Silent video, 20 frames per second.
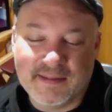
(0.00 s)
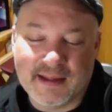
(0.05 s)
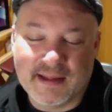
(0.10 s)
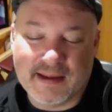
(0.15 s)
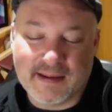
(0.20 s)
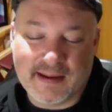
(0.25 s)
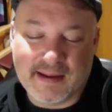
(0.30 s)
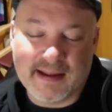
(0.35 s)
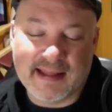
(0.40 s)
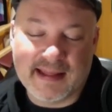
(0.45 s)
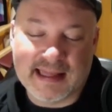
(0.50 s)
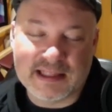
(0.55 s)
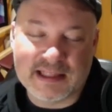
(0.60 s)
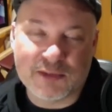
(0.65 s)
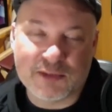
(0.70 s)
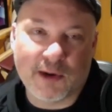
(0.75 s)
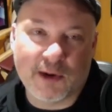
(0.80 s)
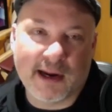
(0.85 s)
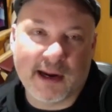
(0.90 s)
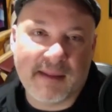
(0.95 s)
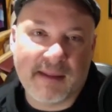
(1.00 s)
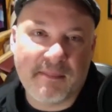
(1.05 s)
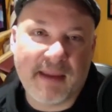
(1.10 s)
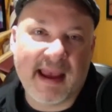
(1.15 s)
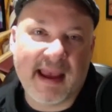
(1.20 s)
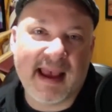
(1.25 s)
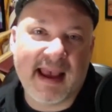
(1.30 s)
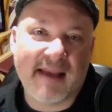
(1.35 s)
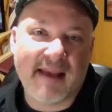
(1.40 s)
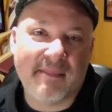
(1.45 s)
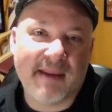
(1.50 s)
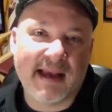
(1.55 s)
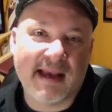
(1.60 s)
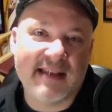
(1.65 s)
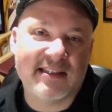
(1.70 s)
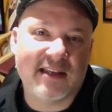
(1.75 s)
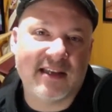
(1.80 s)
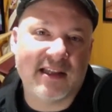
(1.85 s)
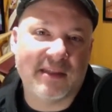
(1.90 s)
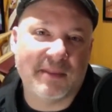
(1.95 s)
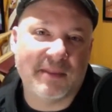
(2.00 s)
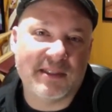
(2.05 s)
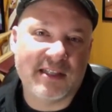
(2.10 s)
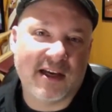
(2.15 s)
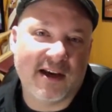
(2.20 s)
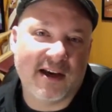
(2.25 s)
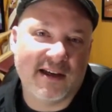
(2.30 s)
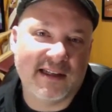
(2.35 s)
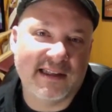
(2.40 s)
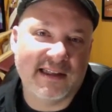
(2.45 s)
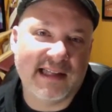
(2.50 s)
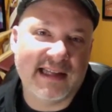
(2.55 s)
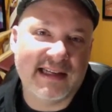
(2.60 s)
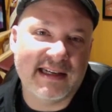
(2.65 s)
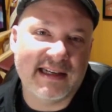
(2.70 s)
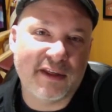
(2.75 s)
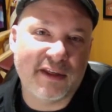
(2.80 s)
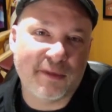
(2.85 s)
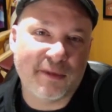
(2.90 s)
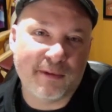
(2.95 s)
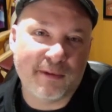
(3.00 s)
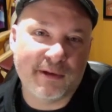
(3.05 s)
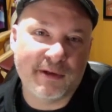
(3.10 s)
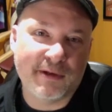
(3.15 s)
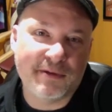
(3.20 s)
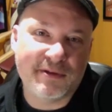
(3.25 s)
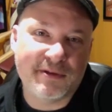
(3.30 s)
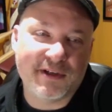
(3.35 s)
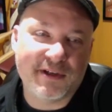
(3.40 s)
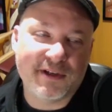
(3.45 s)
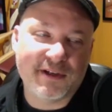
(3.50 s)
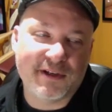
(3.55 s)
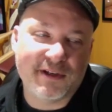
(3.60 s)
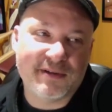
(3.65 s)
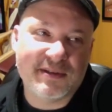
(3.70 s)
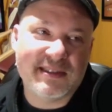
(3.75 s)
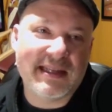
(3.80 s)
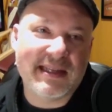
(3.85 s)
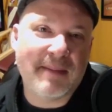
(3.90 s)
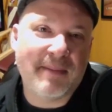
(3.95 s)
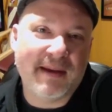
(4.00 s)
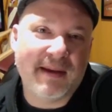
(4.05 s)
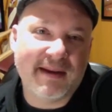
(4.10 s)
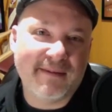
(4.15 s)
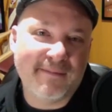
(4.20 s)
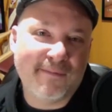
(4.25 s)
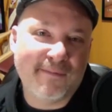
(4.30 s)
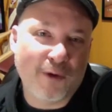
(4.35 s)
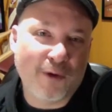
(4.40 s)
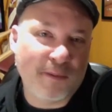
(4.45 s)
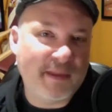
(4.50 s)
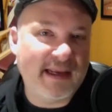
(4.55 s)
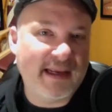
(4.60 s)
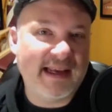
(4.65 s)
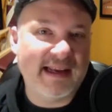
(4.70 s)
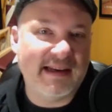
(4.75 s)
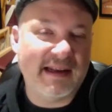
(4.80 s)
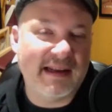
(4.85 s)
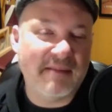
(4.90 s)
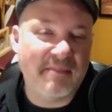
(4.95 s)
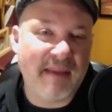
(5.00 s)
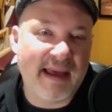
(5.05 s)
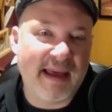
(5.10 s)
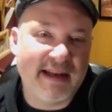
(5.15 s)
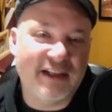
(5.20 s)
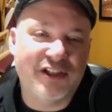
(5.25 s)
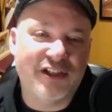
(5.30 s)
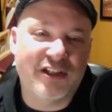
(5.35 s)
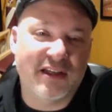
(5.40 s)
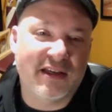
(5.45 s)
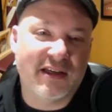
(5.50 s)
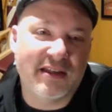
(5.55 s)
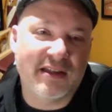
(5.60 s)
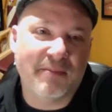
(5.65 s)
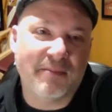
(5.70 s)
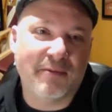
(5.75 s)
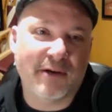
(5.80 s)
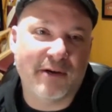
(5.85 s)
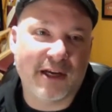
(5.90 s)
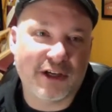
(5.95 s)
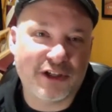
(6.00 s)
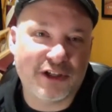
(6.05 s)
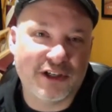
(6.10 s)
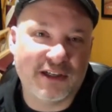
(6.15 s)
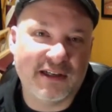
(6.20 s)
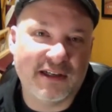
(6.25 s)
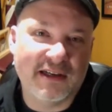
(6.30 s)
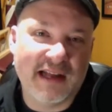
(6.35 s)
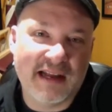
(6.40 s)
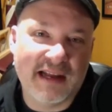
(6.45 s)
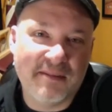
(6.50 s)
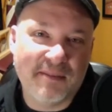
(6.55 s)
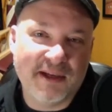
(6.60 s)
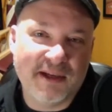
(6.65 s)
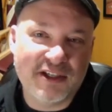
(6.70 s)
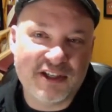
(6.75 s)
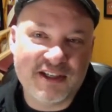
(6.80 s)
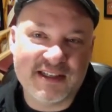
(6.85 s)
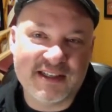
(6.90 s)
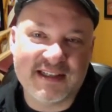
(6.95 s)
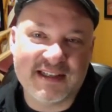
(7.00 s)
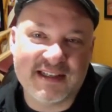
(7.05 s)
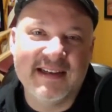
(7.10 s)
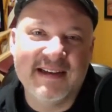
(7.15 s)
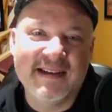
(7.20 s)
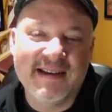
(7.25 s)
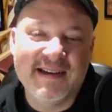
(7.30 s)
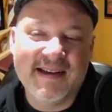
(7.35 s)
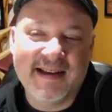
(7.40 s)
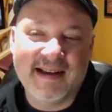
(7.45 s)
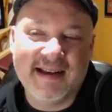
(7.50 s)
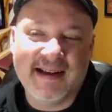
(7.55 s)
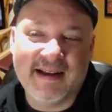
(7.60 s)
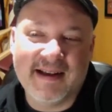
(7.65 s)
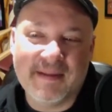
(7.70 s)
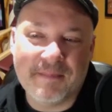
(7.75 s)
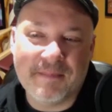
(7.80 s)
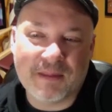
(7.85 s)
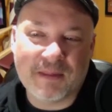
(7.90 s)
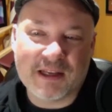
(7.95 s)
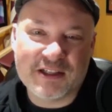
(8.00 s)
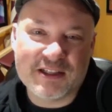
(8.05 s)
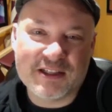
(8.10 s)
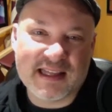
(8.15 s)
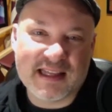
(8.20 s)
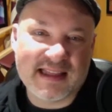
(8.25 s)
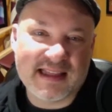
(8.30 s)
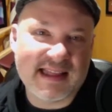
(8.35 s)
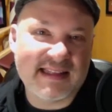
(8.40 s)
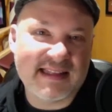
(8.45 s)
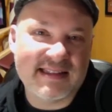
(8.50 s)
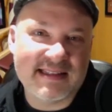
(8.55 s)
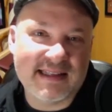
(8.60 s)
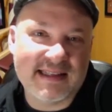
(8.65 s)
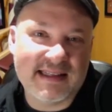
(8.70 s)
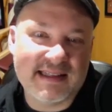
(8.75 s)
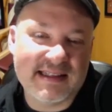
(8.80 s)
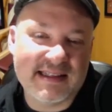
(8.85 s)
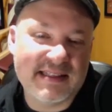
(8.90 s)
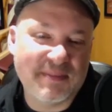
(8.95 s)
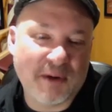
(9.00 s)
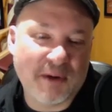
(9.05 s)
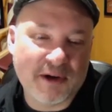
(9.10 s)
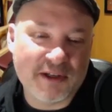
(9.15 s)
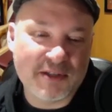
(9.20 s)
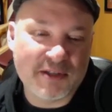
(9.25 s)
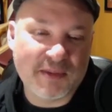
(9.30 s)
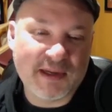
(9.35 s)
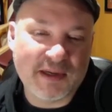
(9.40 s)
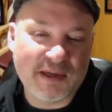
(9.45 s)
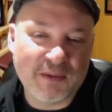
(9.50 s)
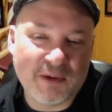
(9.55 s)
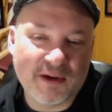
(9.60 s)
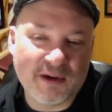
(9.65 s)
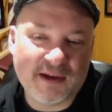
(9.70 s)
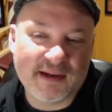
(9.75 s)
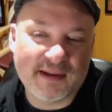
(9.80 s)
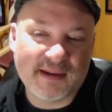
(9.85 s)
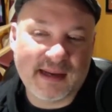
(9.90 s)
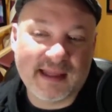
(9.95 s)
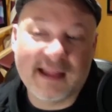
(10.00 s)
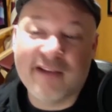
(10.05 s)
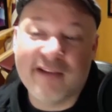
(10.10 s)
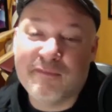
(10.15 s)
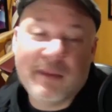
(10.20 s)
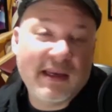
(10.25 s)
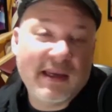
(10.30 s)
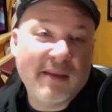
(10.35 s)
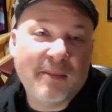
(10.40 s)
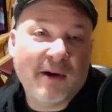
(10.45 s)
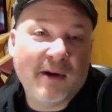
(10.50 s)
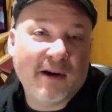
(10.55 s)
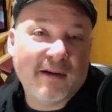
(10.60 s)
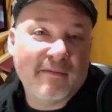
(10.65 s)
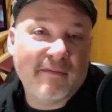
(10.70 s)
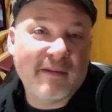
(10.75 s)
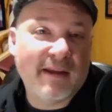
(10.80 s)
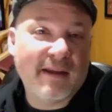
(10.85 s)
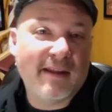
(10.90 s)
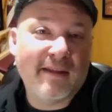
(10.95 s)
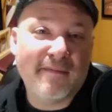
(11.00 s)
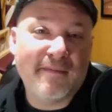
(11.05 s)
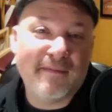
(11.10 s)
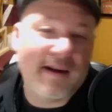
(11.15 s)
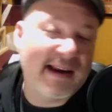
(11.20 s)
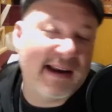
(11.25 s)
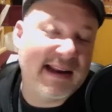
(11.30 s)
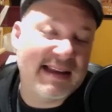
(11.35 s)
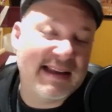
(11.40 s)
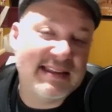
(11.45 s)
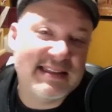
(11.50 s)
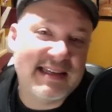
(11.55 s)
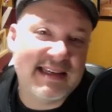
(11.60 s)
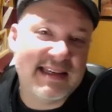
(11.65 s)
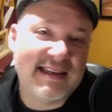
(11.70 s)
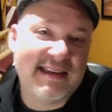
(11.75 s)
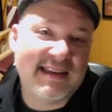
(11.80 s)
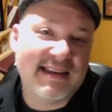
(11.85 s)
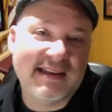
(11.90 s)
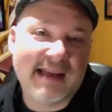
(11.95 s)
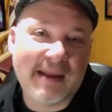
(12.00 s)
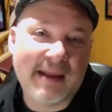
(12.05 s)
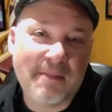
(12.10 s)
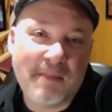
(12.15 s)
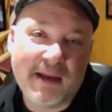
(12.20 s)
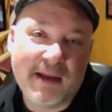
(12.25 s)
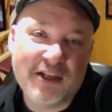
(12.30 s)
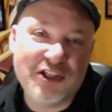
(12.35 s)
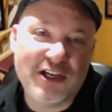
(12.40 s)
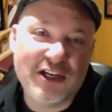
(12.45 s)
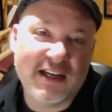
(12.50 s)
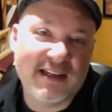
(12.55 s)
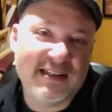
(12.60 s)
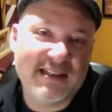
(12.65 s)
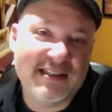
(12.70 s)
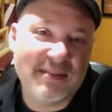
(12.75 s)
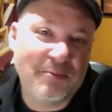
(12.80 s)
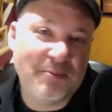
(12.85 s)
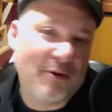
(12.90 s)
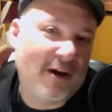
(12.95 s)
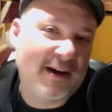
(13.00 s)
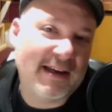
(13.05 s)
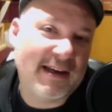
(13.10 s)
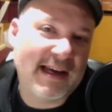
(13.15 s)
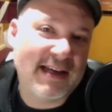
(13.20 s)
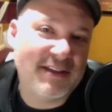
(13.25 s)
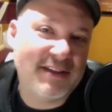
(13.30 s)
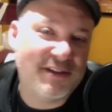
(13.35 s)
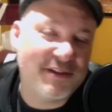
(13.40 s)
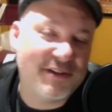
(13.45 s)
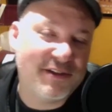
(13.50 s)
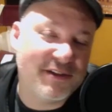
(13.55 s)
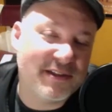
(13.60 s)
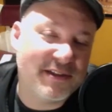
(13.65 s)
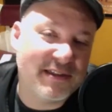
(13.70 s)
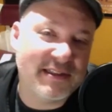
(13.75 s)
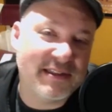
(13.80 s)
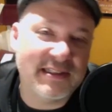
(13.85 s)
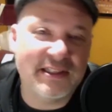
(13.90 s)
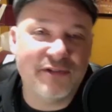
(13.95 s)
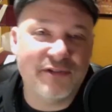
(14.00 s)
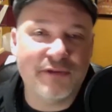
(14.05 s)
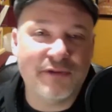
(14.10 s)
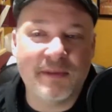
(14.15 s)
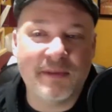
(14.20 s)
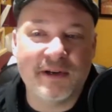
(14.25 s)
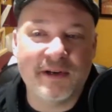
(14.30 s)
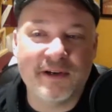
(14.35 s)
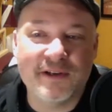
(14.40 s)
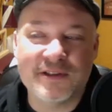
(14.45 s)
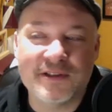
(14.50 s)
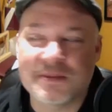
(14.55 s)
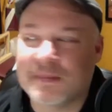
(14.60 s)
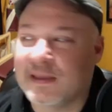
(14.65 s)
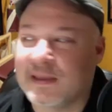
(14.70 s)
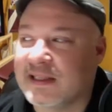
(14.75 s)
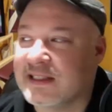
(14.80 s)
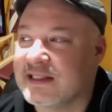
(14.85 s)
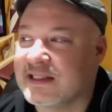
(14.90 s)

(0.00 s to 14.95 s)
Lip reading: that's where I pass on the baton and let another producer step in for me and manage the production and budget. I just think that's the smartest way to work. I love being a part of the financing and pitching to broadcasters and distributors, but